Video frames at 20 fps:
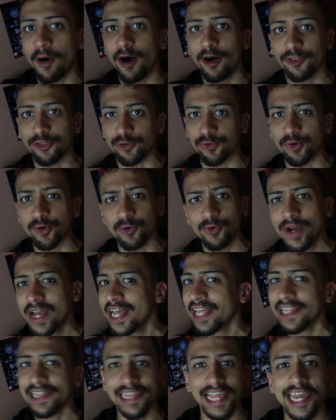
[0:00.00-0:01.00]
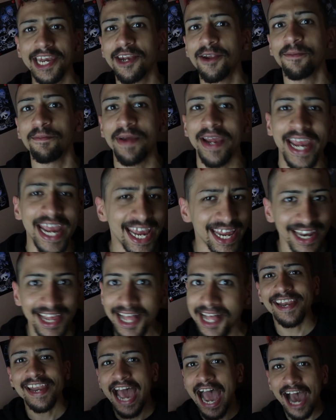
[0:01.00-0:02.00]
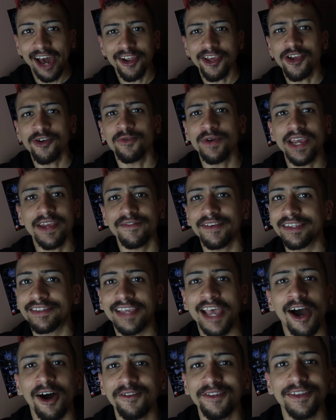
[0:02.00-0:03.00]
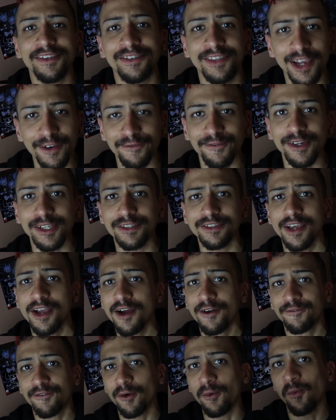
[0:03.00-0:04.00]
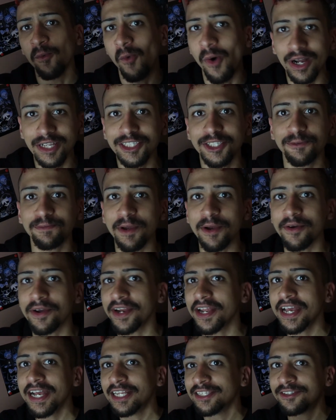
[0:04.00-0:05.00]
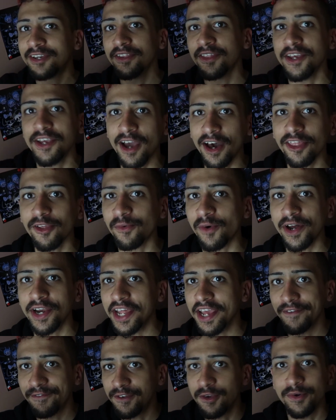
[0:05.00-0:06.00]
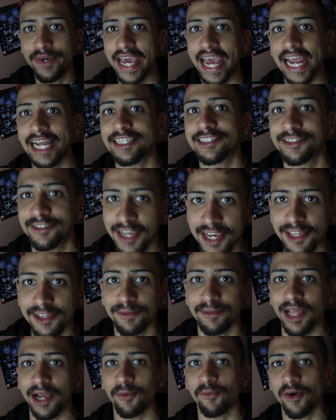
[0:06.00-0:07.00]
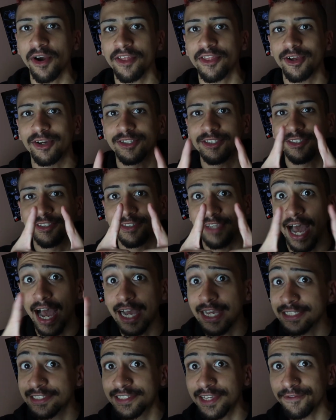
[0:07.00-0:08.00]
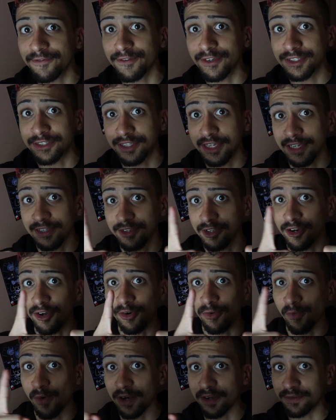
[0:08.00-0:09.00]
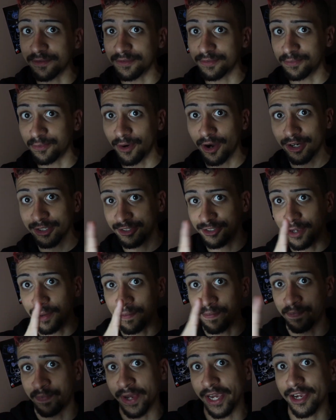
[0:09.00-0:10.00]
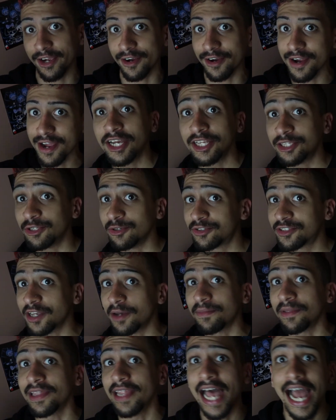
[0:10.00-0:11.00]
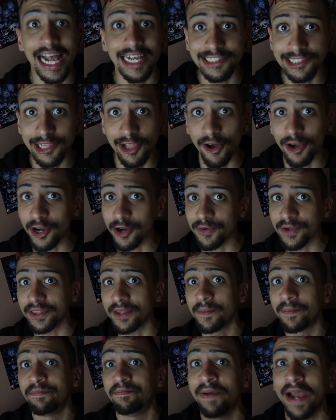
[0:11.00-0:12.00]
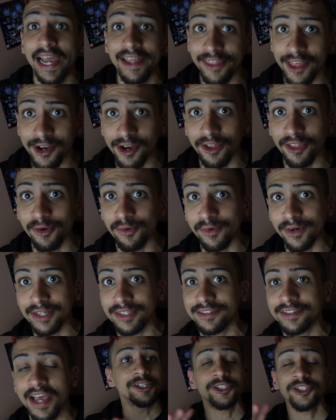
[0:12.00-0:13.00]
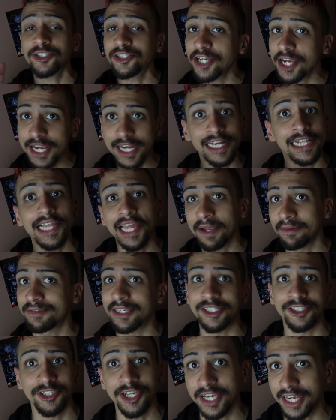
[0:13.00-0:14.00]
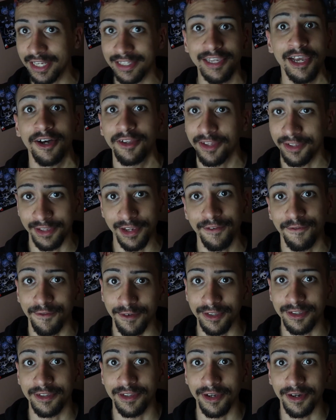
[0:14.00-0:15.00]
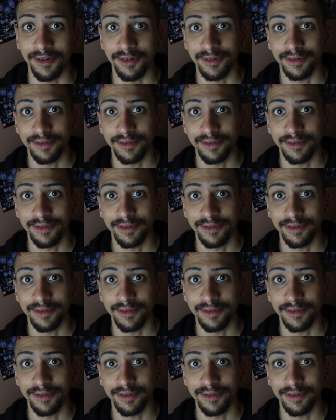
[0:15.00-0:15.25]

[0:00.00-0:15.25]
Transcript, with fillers: all through, letting them hit? And how do you even tell the difference from one spirit to the other one if you can't see them? Like, what are their size differences? You know, one are some bigger? Do some last longer in the bed than other ones? She claims that she can tell the difference though.